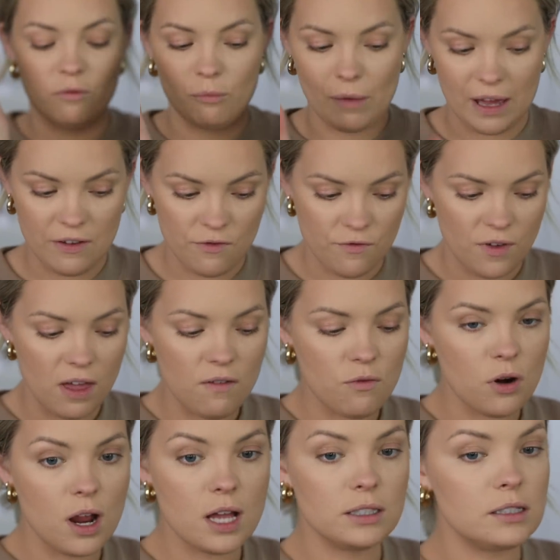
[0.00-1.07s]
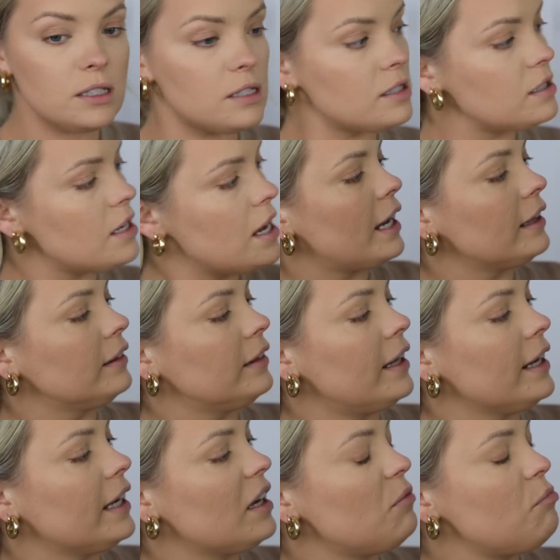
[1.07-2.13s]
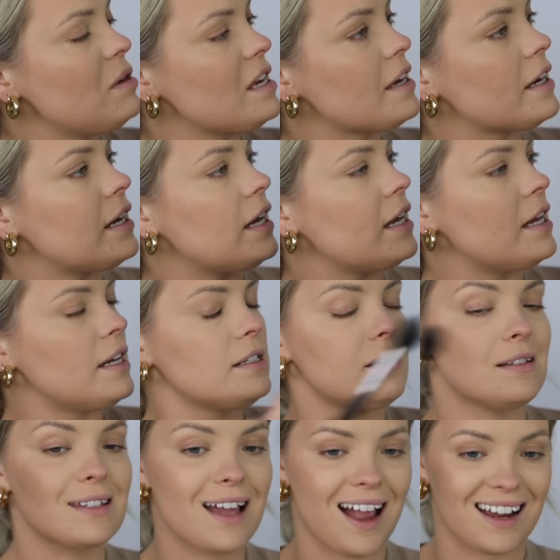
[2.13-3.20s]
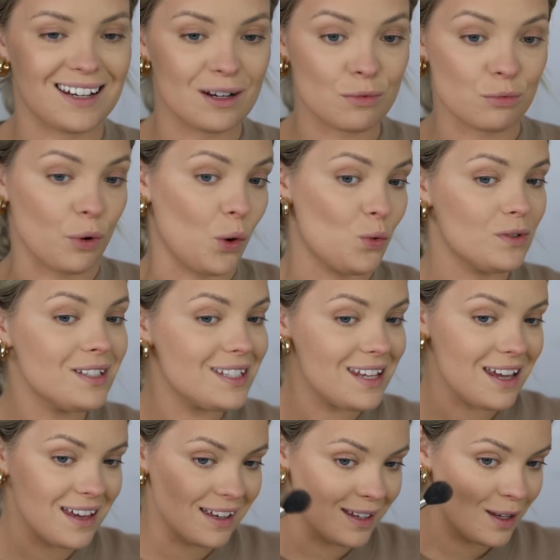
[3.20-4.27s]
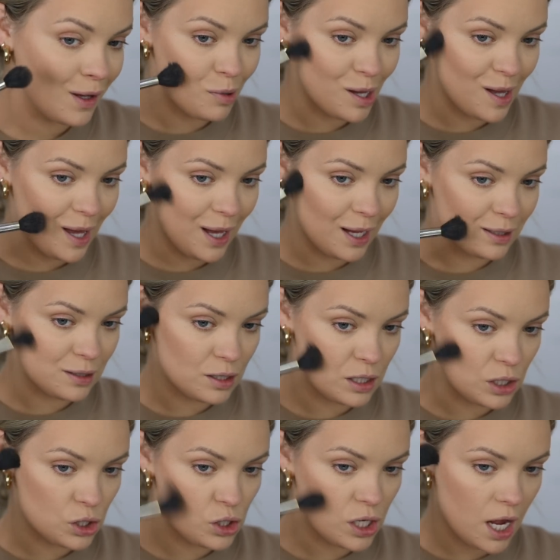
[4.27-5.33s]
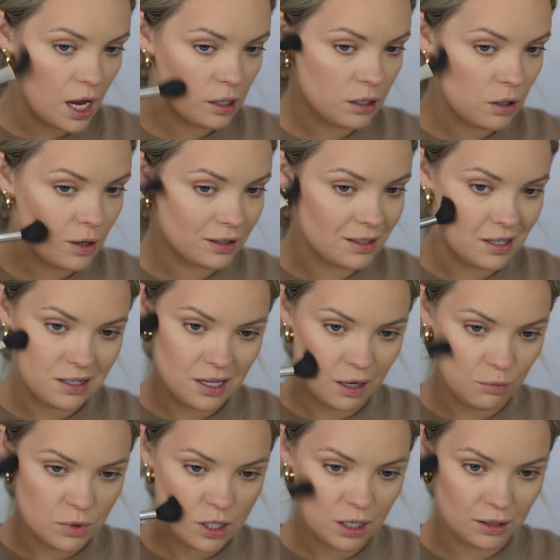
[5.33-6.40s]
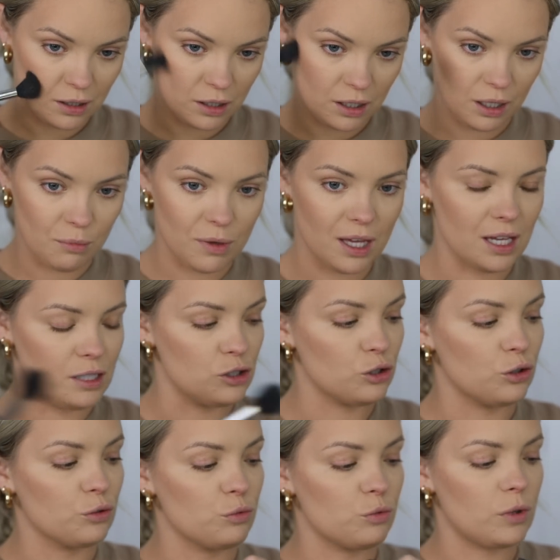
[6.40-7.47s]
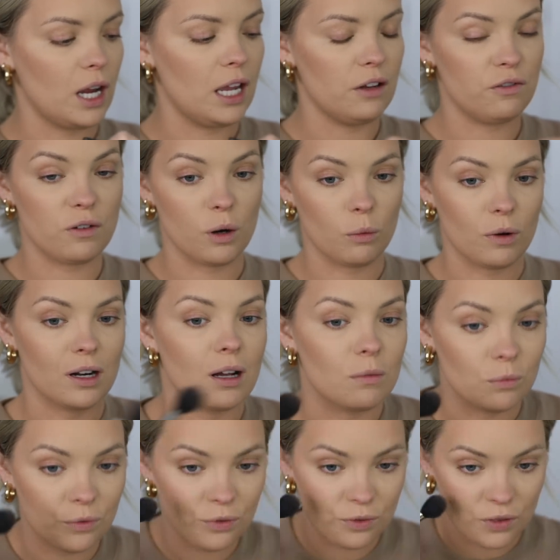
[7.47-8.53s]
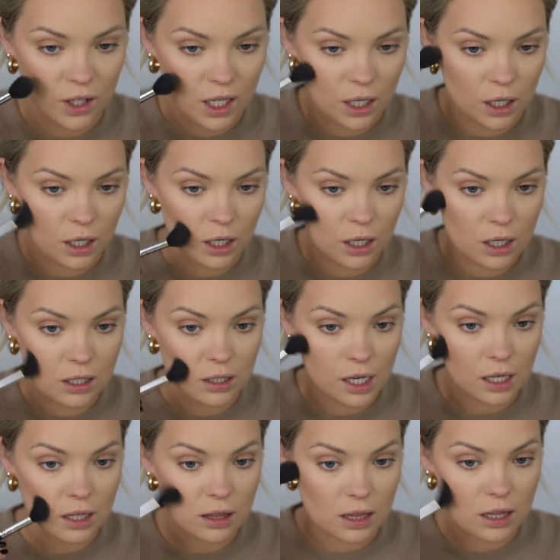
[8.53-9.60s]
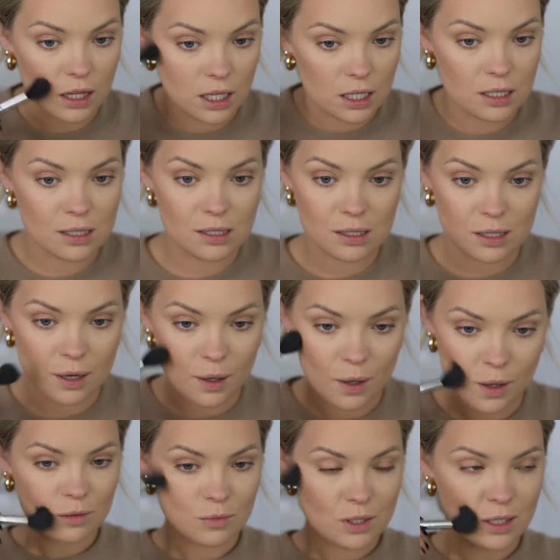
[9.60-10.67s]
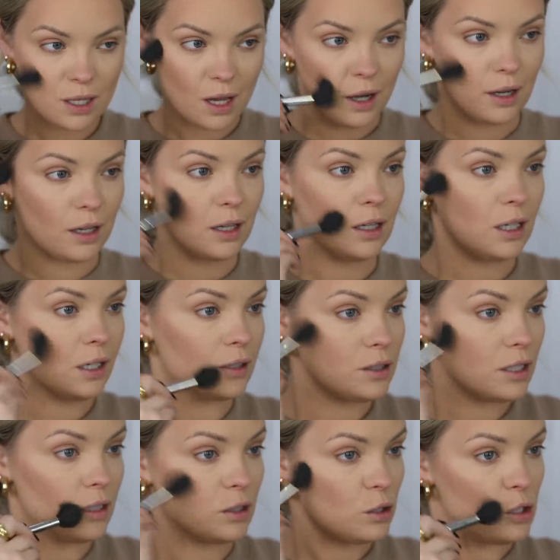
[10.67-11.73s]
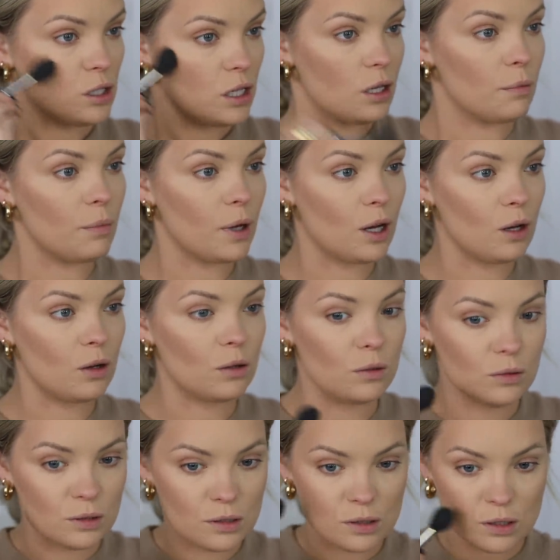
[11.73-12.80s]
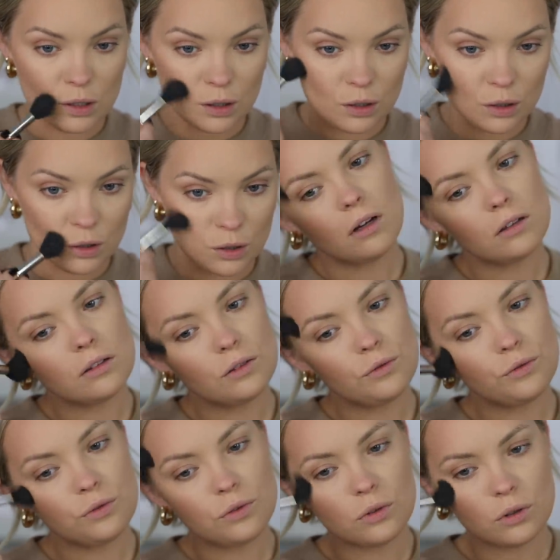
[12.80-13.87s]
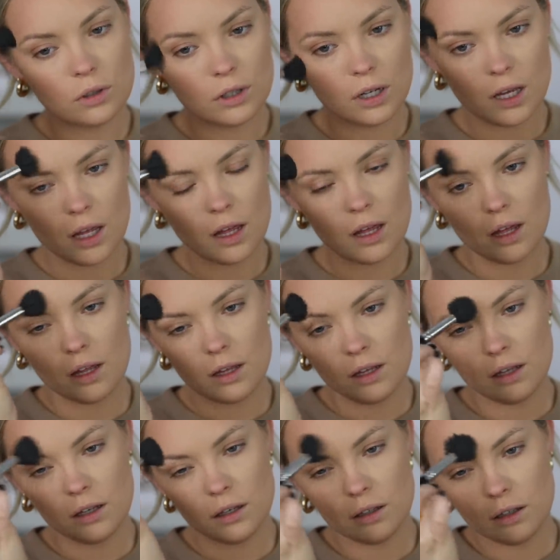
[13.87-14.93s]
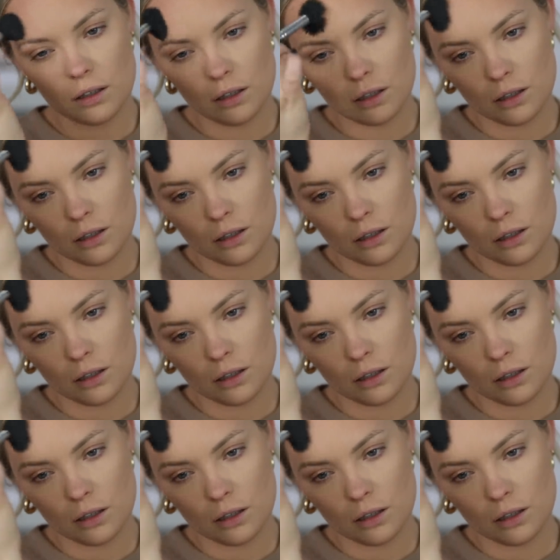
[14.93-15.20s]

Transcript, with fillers: of my favorites. I like it because it's kind of rosy, but adds the shadow at the same time. It's great for when I'm fair like this. So I'm just adding it here to the cheekbones, on the forehead.